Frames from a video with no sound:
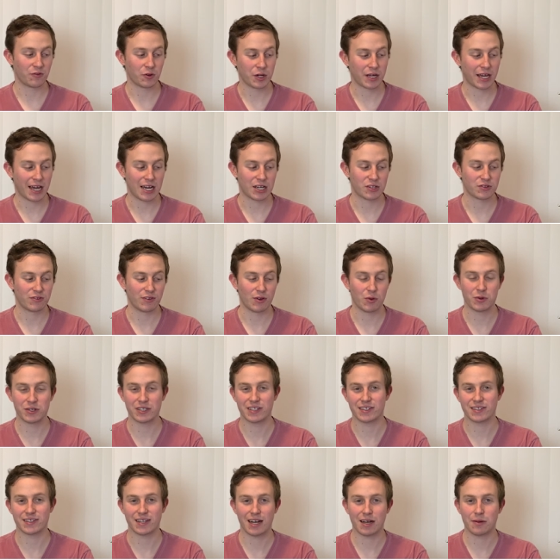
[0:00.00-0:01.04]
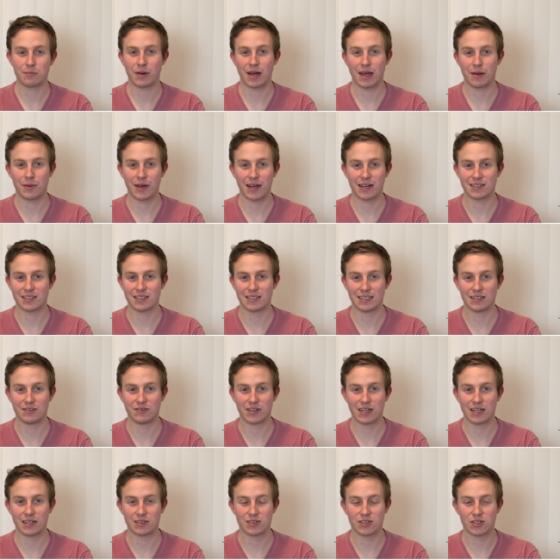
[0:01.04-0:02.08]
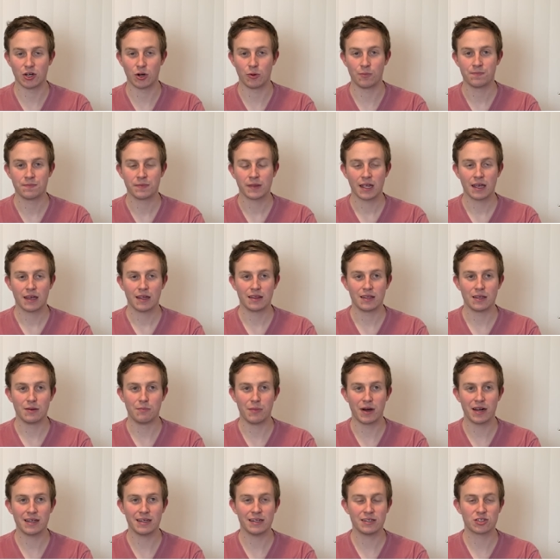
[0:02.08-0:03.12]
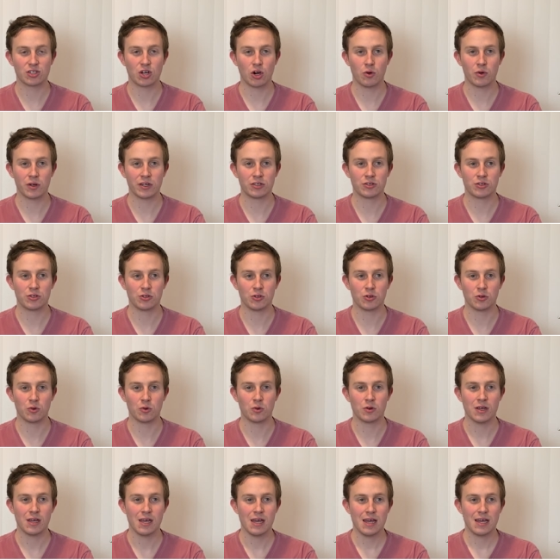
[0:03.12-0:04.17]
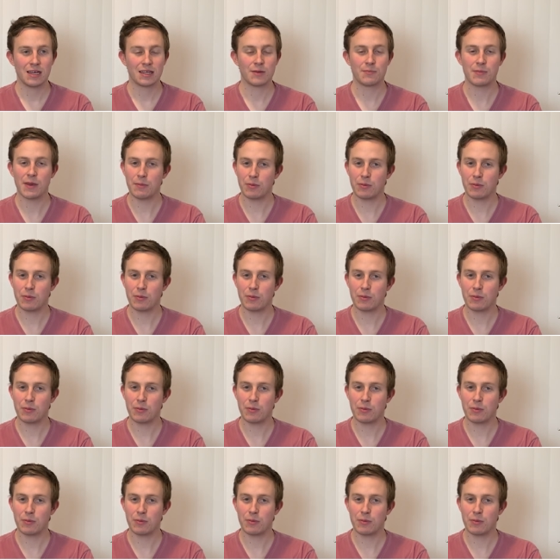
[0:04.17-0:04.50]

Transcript: in free cash flow went to stock buybacks and dividends. So the money is going to the